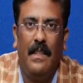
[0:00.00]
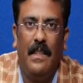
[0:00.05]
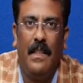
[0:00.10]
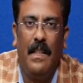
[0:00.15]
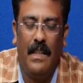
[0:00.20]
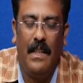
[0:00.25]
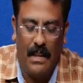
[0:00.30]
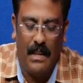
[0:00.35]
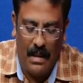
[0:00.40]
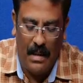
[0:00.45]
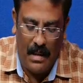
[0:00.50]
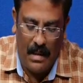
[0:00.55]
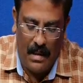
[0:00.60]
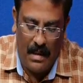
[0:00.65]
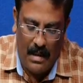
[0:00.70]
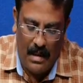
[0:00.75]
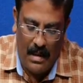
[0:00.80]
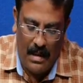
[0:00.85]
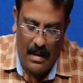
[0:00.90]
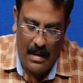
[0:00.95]
and
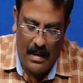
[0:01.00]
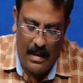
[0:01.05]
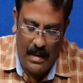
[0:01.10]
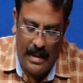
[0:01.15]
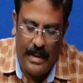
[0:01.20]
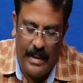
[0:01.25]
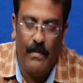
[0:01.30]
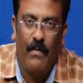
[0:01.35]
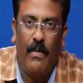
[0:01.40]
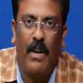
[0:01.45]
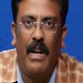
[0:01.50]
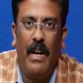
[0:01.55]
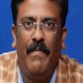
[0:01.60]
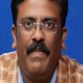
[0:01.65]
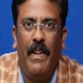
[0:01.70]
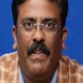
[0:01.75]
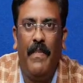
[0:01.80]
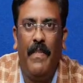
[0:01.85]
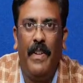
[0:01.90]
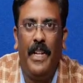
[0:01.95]
in
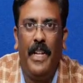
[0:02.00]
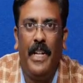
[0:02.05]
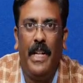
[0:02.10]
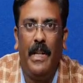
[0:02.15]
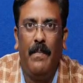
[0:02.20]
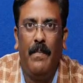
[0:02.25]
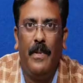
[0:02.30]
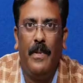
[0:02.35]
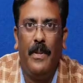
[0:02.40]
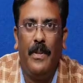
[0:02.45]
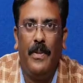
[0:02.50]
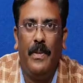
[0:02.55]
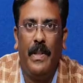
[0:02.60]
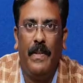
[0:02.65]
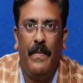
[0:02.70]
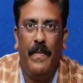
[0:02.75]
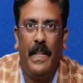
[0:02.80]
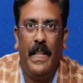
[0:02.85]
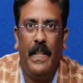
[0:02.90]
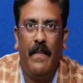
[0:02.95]
what way we can able
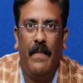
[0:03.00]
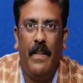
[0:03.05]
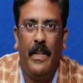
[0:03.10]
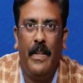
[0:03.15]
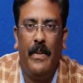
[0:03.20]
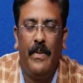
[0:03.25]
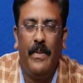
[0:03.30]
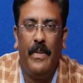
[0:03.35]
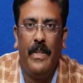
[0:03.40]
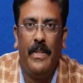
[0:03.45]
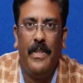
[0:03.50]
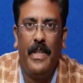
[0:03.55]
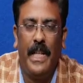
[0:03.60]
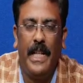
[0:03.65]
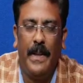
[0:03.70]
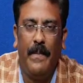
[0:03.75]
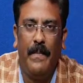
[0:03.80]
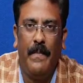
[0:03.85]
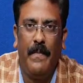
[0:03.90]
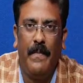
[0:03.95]
to effectively use the
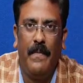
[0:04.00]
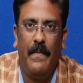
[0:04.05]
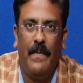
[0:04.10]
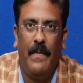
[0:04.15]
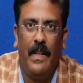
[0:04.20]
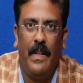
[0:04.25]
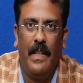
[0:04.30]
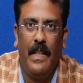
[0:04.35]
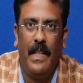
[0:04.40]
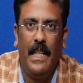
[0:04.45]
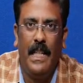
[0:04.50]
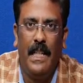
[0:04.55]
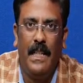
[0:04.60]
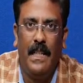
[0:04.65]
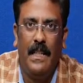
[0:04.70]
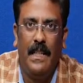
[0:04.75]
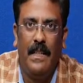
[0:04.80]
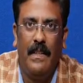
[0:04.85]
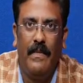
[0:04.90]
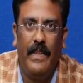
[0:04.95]
same for the
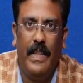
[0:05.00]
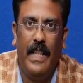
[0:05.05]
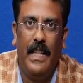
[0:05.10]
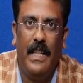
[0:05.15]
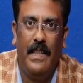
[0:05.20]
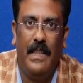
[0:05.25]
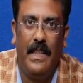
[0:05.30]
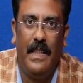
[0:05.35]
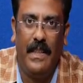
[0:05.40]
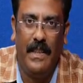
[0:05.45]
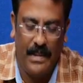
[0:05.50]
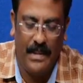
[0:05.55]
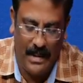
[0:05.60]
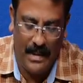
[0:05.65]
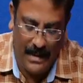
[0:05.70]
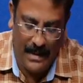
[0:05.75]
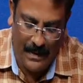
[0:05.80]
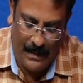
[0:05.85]
VLSI design.